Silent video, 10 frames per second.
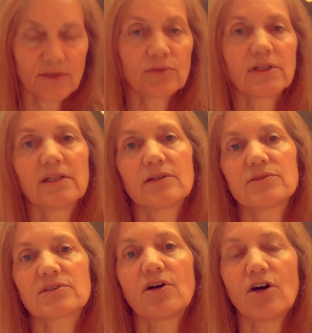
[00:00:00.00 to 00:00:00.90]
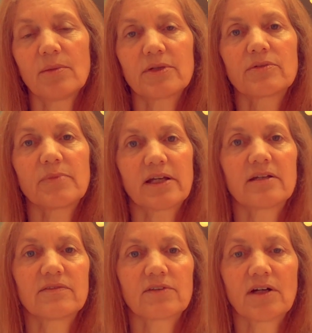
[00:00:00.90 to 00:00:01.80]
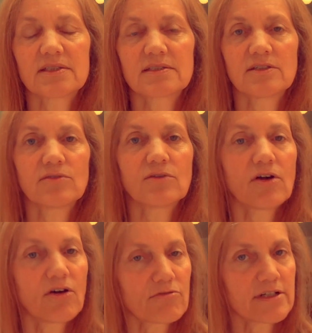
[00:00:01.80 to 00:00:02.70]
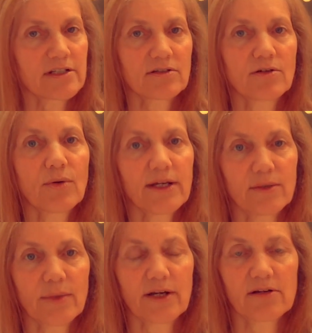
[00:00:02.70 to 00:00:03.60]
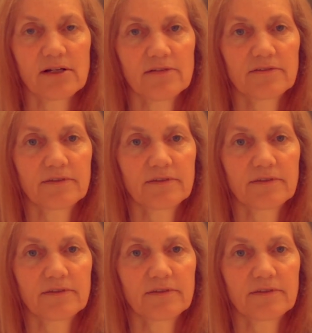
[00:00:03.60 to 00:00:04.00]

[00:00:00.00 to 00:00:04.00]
only those common repetitive thoughts that you already are quite aware of.